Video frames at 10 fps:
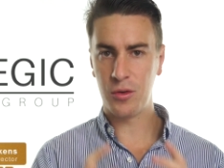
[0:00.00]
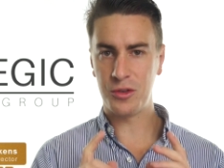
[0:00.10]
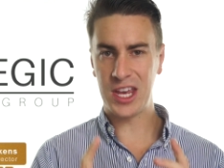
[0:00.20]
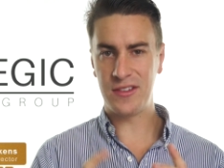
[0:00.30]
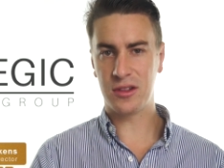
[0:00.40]

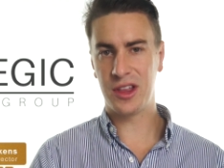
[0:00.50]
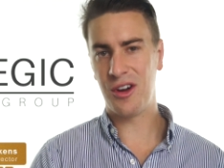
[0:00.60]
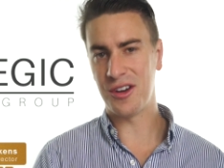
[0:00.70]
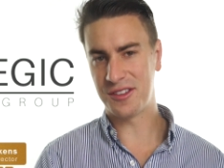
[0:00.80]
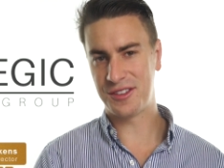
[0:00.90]
Receiving
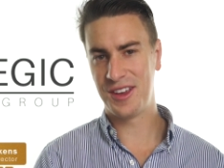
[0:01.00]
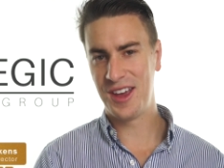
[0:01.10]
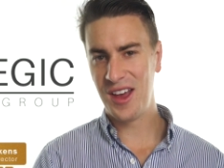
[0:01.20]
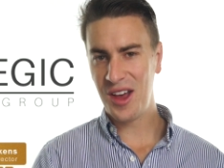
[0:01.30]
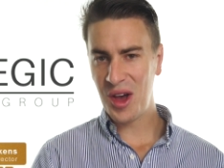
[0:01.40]
clearance.
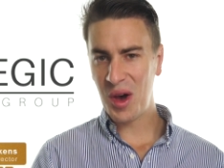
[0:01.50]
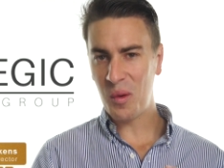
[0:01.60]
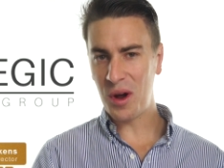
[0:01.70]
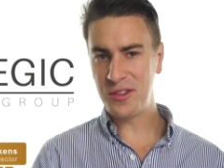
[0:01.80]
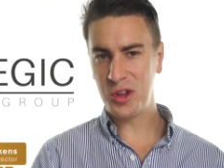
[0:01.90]

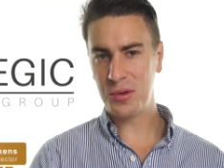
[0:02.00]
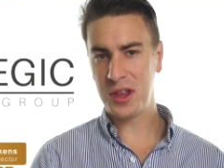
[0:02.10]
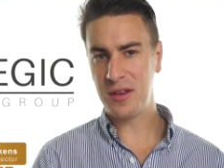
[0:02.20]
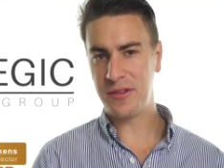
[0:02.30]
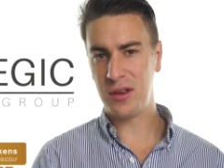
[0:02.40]
Once you
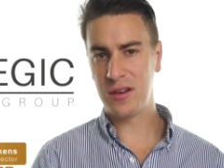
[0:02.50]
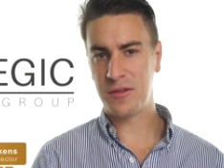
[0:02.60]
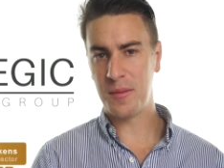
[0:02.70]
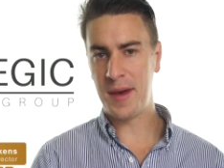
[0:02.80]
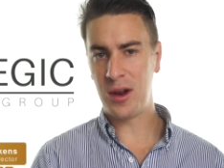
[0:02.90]
believe you
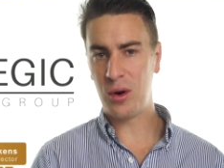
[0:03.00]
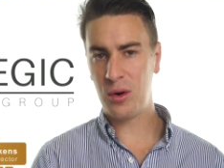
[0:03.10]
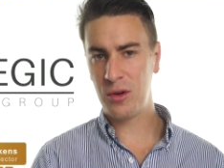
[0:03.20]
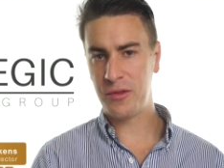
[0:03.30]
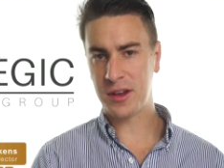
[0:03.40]
have met
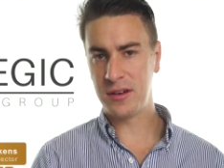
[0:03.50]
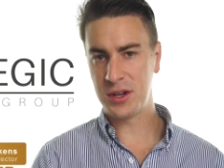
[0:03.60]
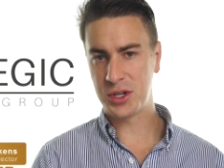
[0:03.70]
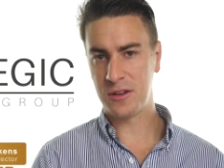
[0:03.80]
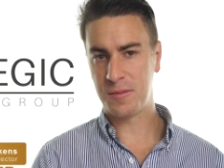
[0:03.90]
all of the
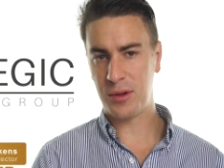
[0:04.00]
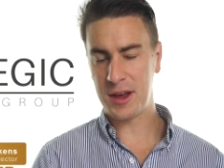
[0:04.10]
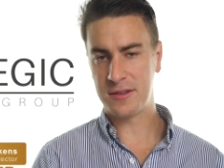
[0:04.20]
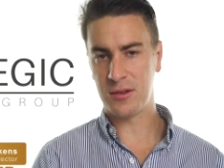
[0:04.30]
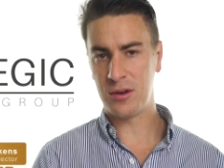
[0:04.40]
conditions
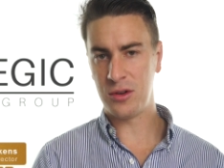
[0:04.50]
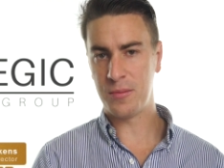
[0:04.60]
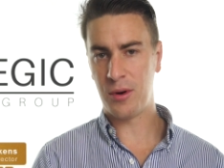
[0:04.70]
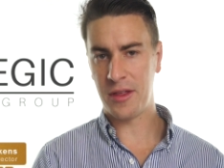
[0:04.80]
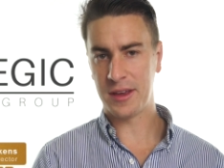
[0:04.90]
placed on you
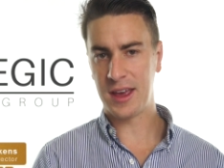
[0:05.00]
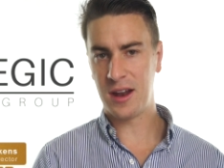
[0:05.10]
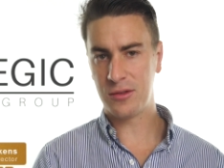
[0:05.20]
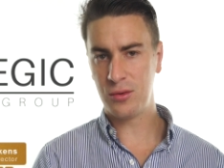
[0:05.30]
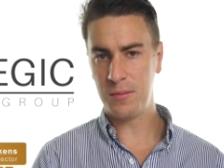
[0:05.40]
by the
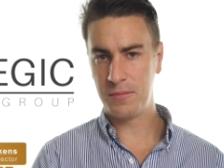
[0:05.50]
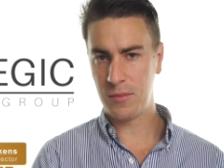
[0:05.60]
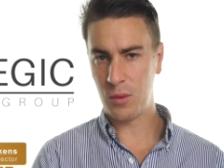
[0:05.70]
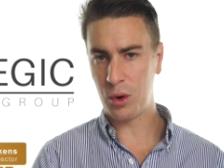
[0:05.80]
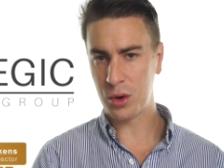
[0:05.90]
Council,
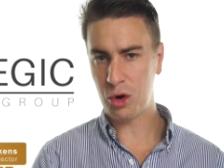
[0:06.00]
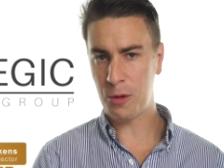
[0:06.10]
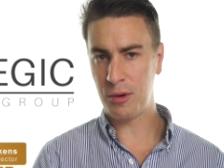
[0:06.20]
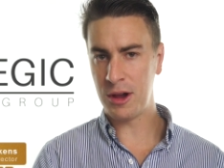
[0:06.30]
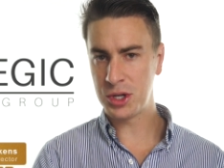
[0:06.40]
Water
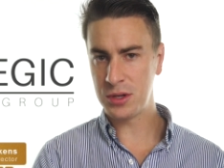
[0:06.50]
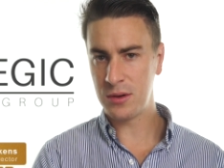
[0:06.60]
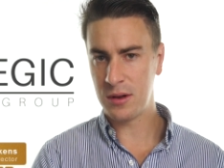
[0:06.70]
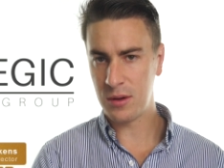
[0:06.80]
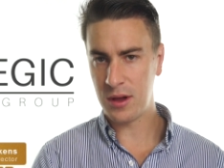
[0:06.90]
Corporation,
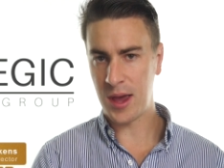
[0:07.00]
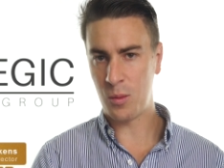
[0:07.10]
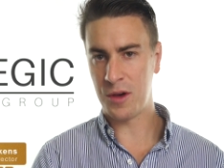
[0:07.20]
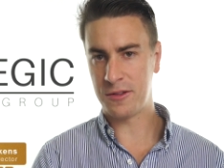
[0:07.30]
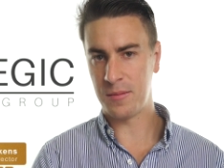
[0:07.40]

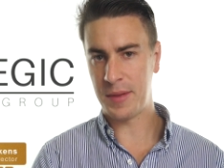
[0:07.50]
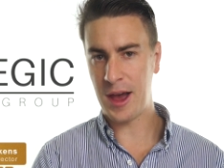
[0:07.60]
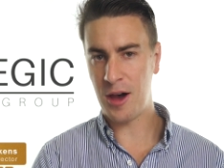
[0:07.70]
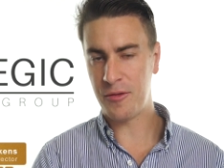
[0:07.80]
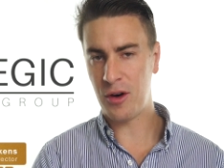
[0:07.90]
and Western
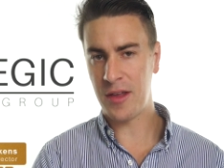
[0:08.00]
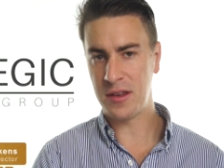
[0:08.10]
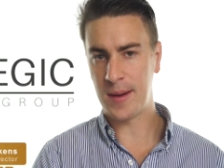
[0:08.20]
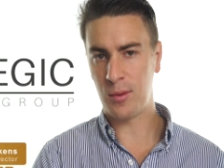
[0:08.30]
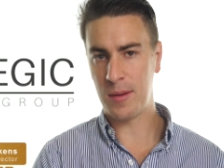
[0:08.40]
Power via the
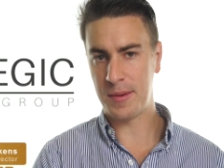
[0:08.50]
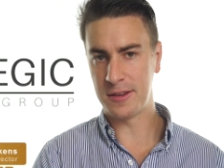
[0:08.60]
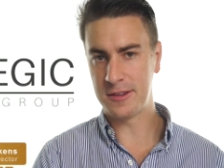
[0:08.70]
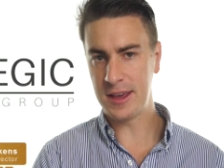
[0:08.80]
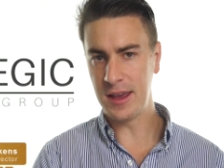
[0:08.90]

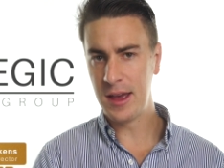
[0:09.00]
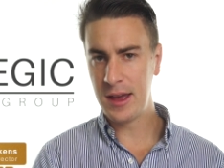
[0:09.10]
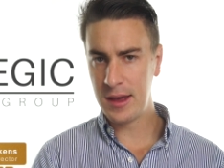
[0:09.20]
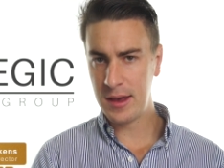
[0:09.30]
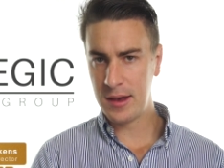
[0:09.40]
WAPC,
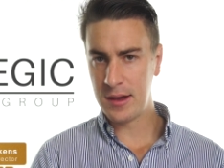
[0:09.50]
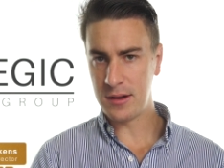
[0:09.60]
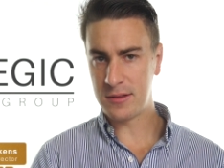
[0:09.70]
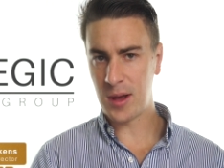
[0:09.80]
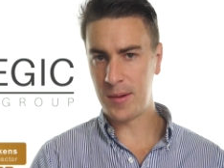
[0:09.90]

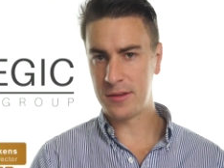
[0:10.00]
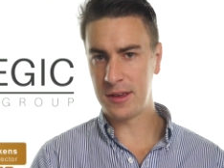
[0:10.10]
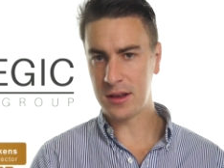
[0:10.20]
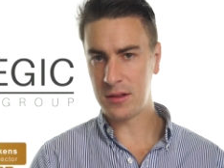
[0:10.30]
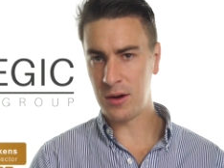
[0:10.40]
it's time to
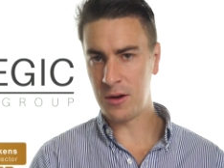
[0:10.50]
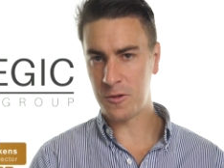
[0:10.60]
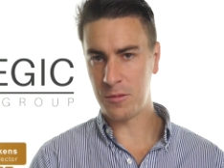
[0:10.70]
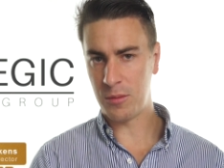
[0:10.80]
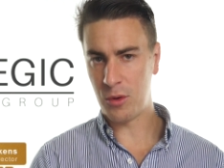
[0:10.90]
seek clearance
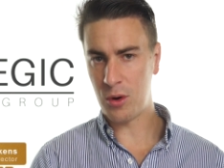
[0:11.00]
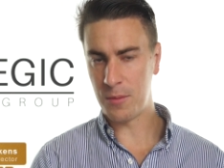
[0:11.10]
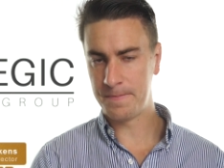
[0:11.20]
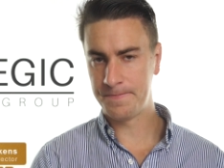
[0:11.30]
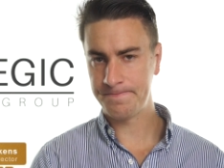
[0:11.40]
from them
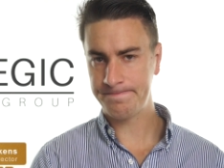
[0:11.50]
all.